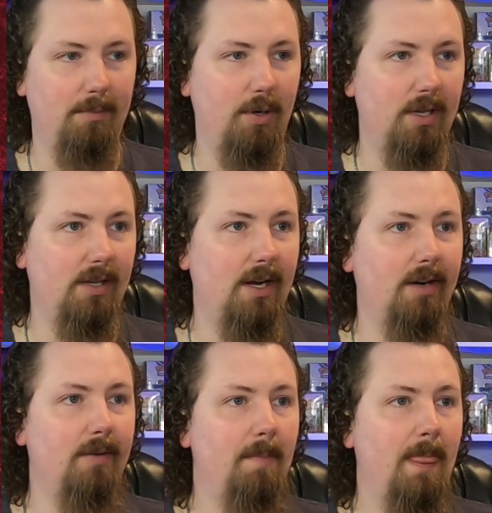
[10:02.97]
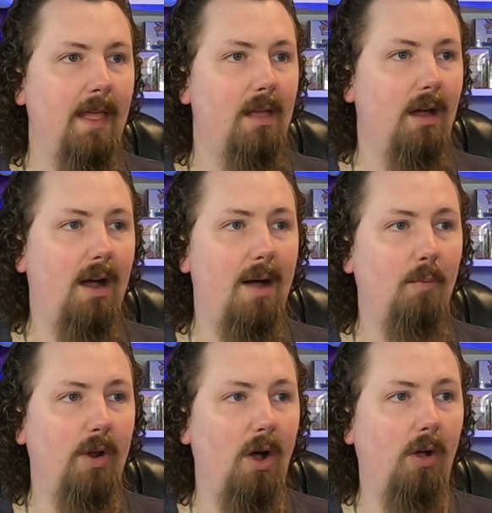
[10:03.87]
put in there.
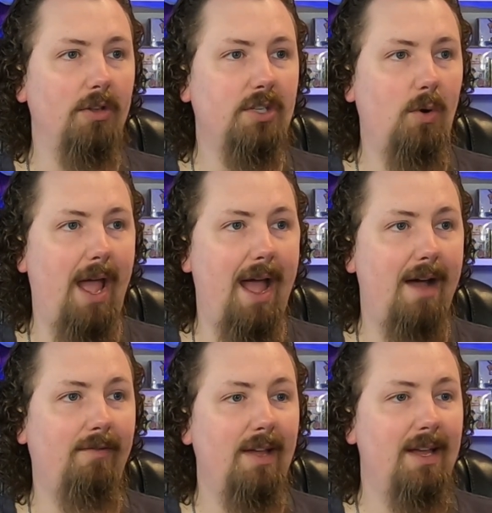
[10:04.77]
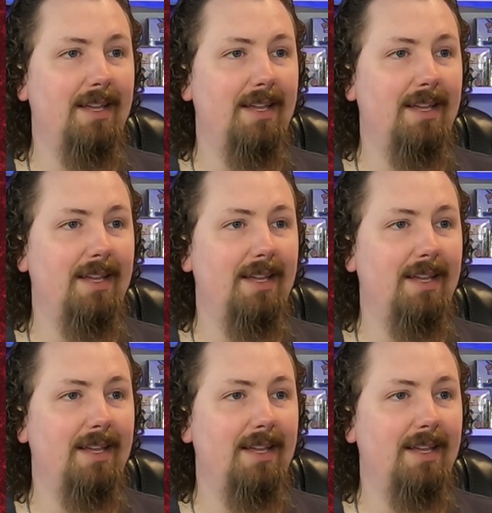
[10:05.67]
We also have